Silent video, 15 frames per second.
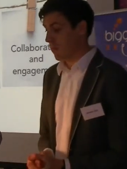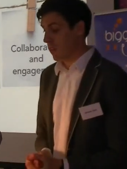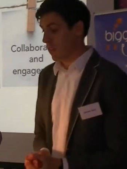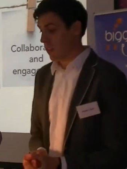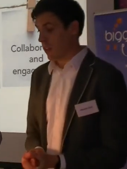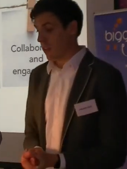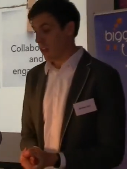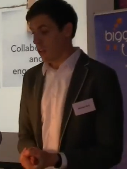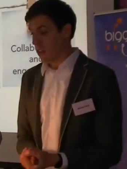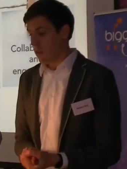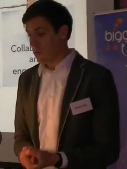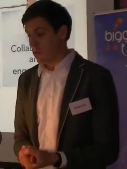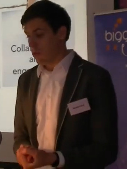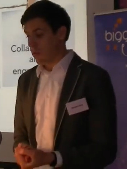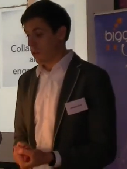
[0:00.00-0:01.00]
so we
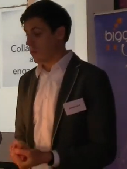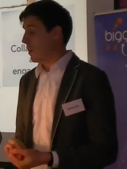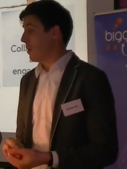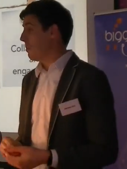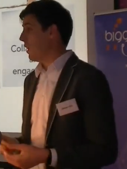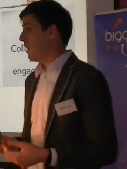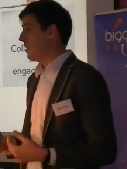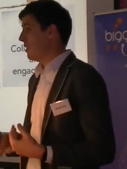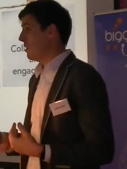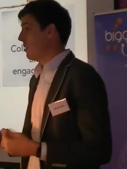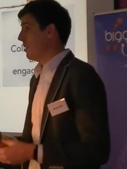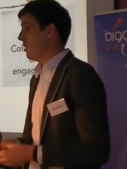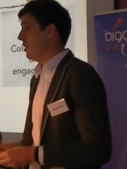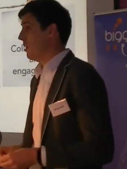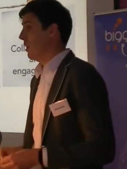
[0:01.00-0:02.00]
applied this in, in, in,
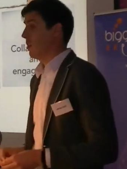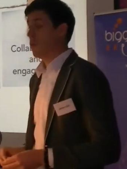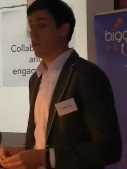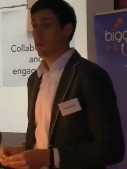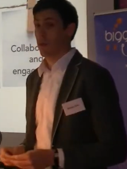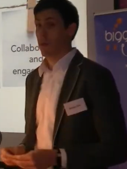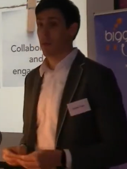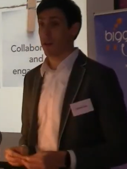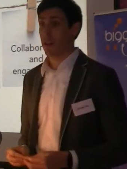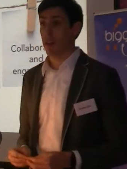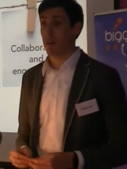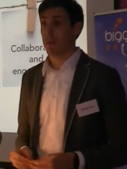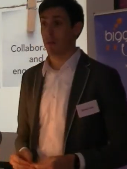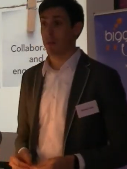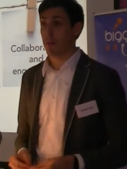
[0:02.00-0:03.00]
quite a number of projects by
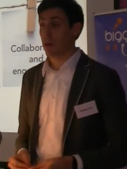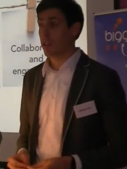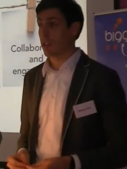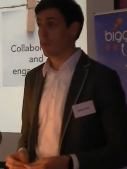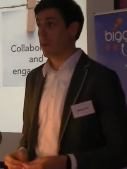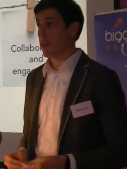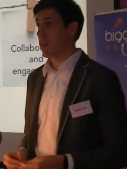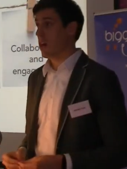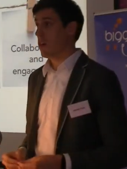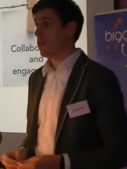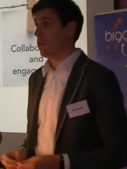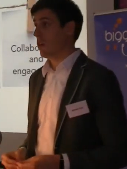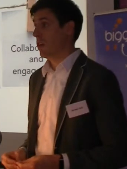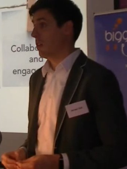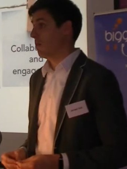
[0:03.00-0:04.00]
now, um,
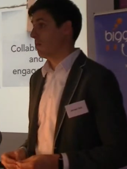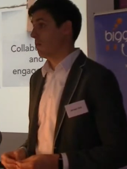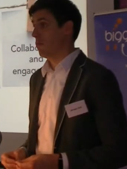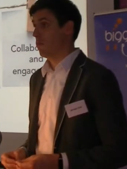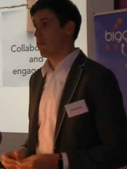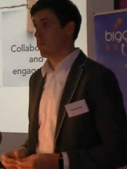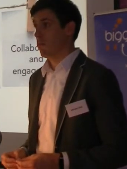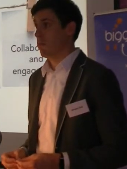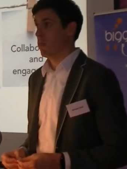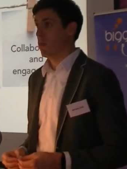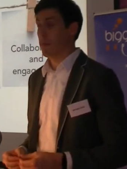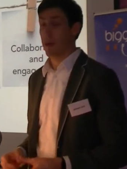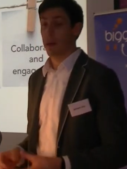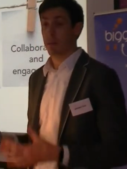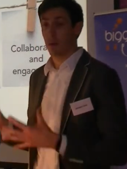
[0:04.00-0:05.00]
big projects,
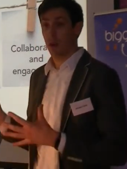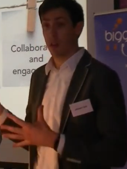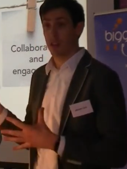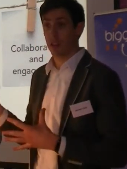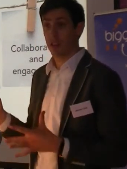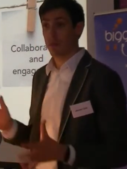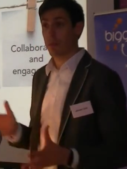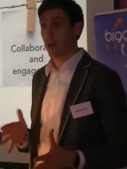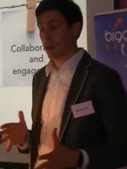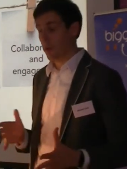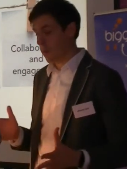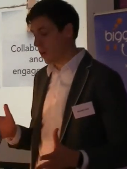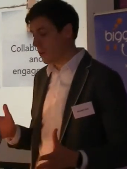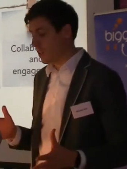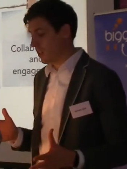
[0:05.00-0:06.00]
smaller projects, and what we
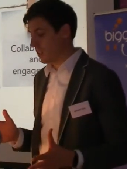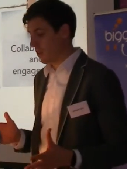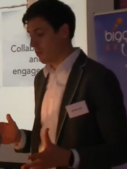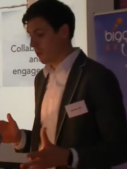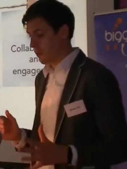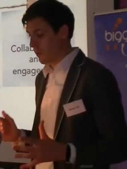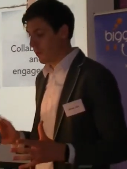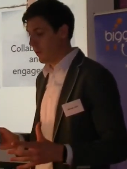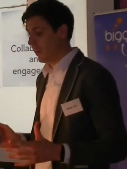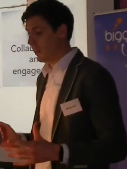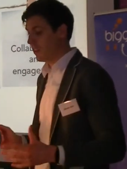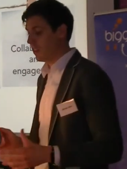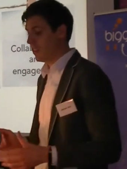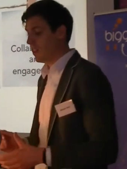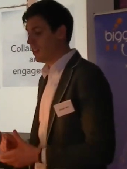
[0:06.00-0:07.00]
really see is that
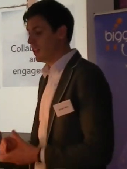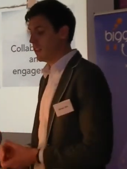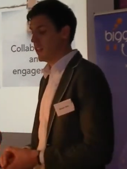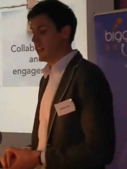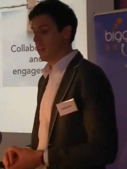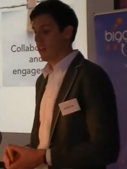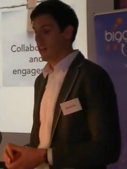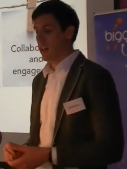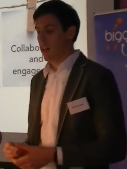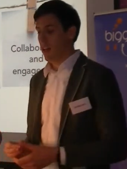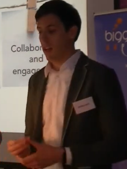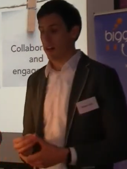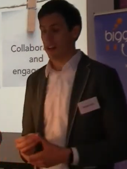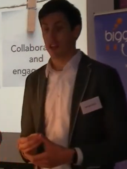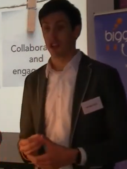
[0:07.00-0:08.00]
uh, the sharing
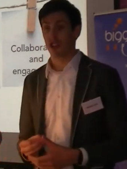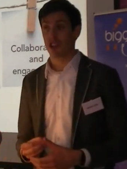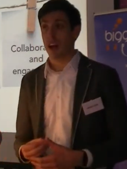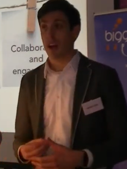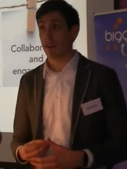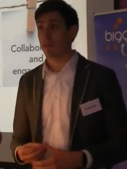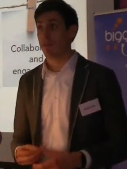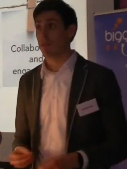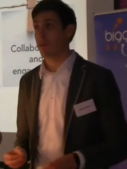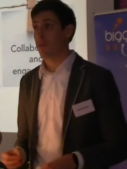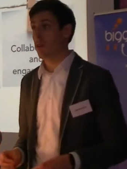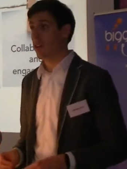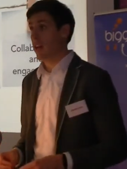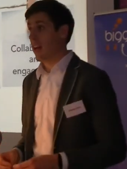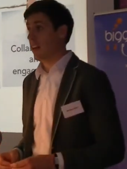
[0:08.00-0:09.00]
for further handling,
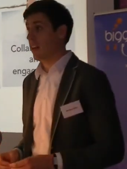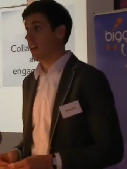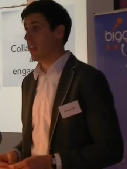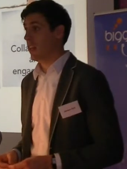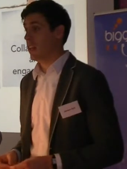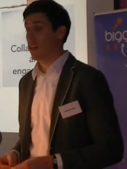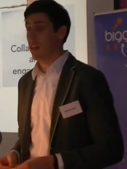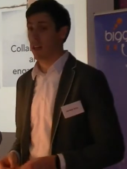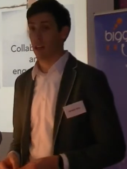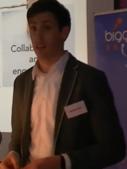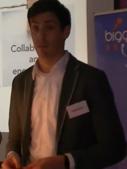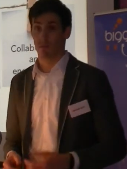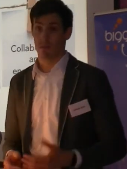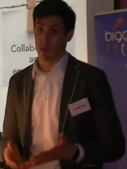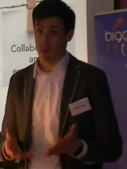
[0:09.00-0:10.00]
uh, also related to,
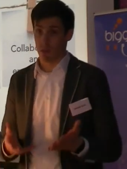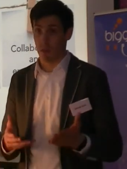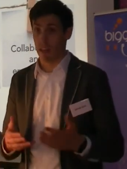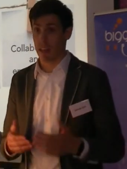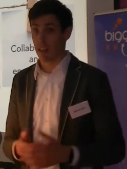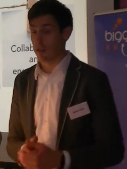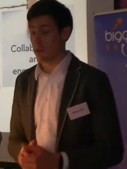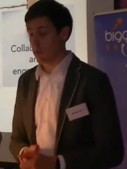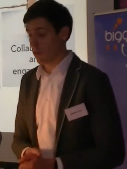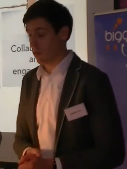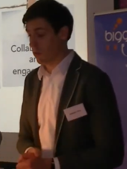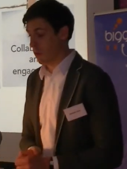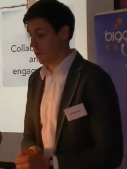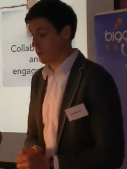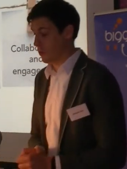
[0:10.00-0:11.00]
to what we're talking
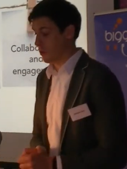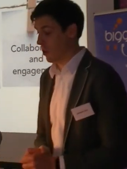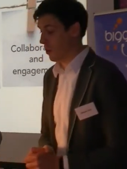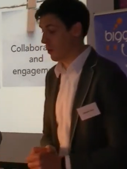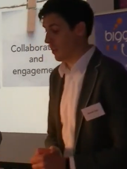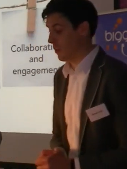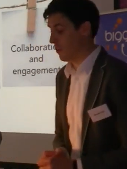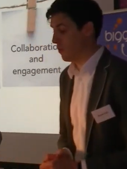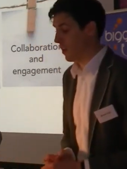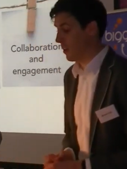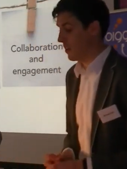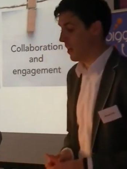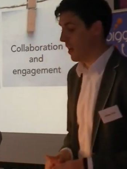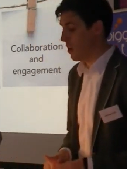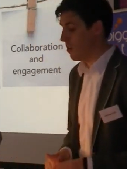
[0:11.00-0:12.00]
about right now,
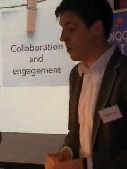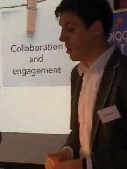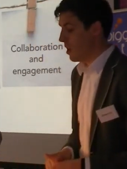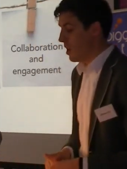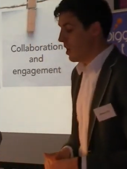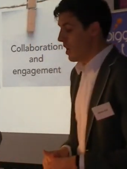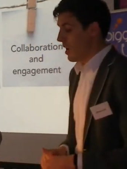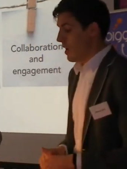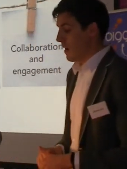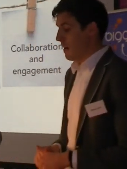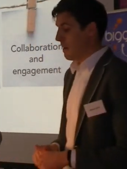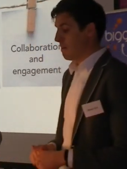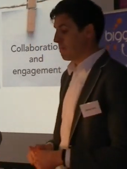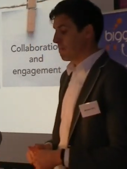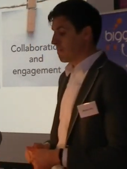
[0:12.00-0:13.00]
um,
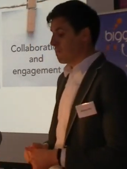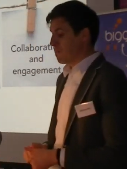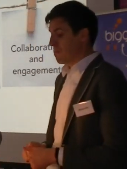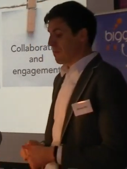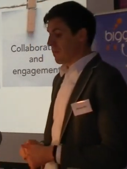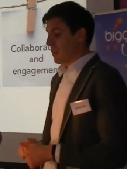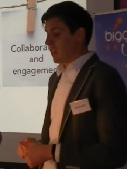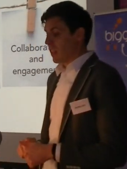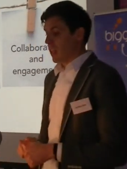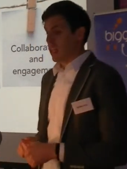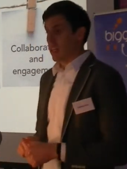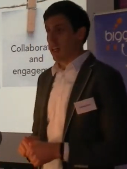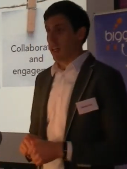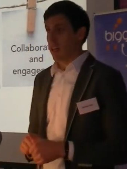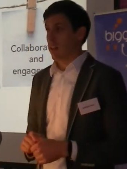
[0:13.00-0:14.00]
it
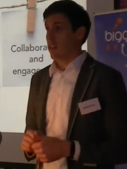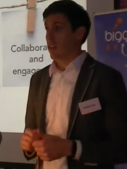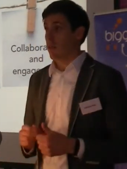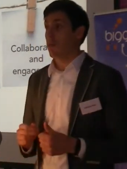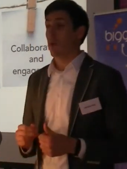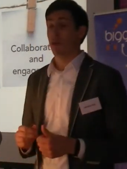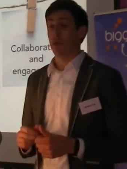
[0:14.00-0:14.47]
works really good. You can